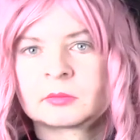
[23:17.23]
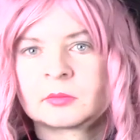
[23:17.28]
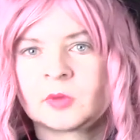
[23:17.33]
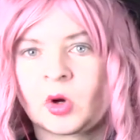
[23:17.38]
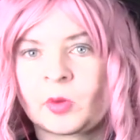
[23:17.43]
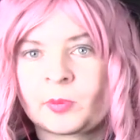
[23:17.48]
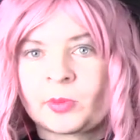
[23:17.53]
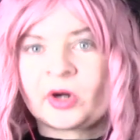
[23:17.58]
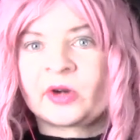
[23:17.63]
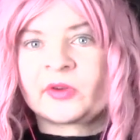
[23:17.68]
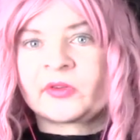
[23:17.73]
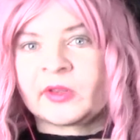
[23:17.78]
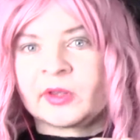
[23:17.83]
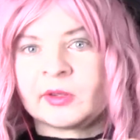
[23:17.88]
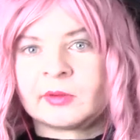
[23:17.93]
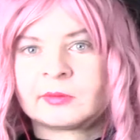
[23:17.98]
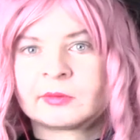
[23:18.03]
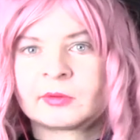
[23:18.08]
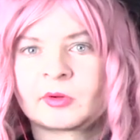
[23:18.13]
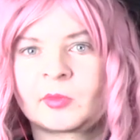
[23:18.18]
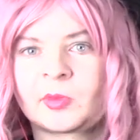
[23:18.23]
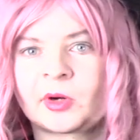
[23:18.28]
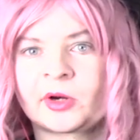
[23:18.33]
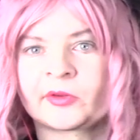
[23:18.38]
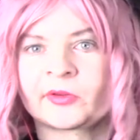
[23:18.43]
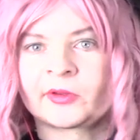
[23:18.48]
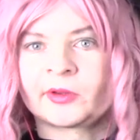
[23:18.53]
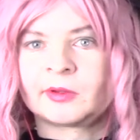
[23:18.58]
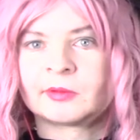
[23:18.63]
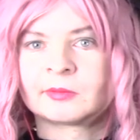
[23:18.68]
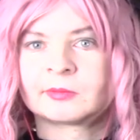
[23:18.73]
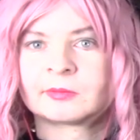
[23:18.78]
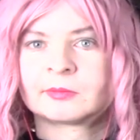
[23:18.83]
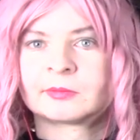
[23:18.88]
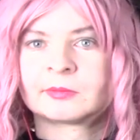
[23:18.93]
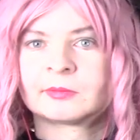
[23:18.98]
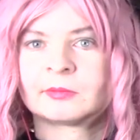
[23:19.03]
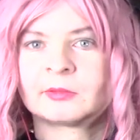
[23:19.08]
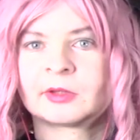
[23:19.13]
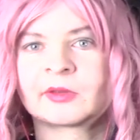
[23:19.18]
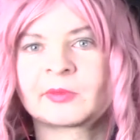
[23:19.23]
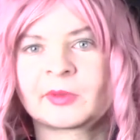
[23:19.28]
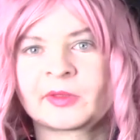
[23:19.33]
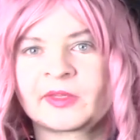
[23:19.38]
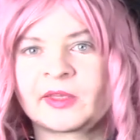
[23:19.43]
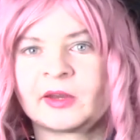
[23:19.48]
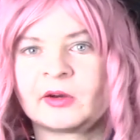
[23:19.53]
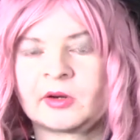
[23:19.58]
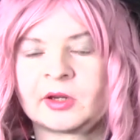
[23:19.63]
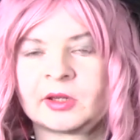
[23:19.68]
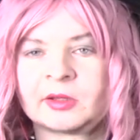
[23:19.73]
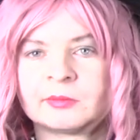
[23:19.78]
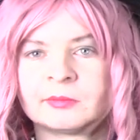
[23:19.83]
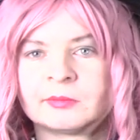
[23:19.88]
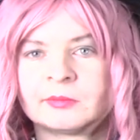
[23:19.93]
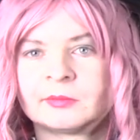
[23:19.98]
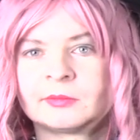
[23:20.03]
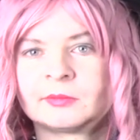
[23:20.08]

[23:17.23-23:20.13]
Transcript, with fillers: or Percy, or Percy. That's my theory.